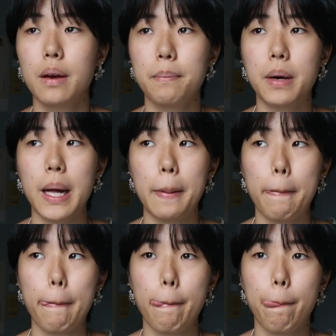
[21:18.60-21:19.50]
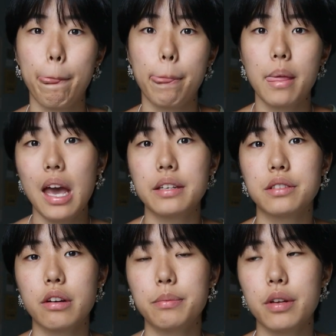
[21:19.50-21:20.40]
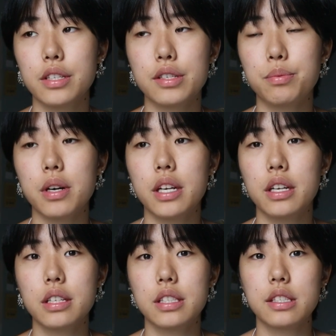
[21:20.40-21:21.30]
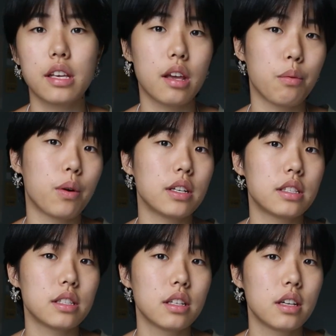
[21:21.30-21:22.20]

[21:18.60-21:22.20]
But yeah, so I just want to see what